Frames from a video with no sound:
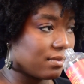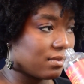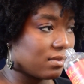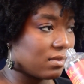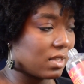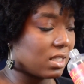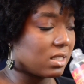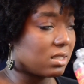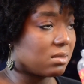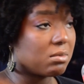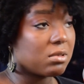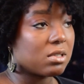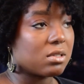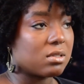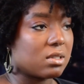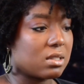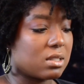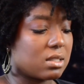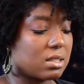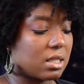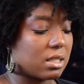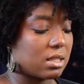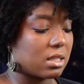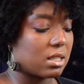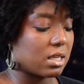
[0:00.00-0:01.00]
They smell
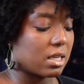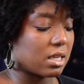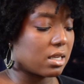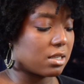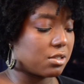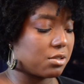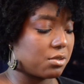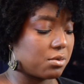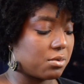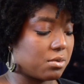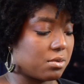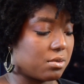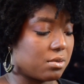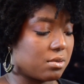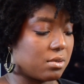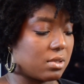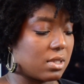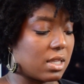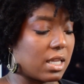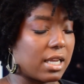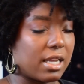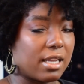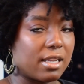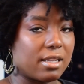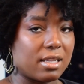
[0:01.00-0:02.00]
just like the actual
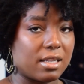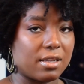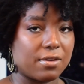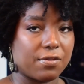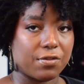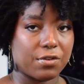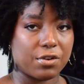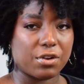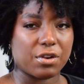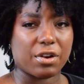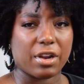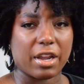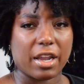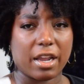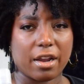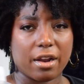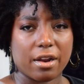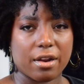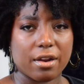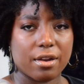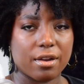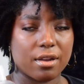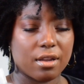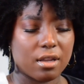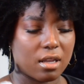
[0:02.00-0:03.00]
line, like for your hair.